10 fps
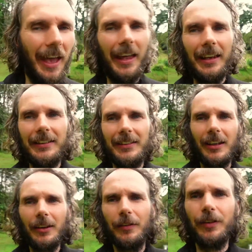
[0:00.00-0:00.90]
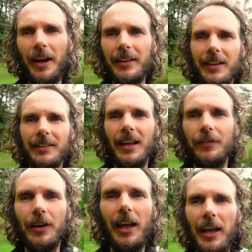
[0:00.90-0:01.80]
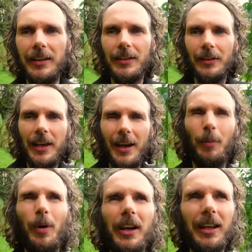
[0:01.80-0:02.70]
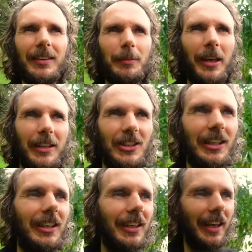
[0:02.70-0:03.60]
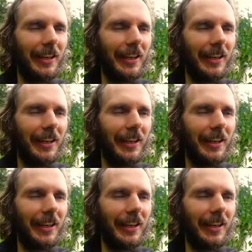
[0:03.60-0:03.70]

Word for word: And you know, if you ask yourself, okay, so yeah, what is magic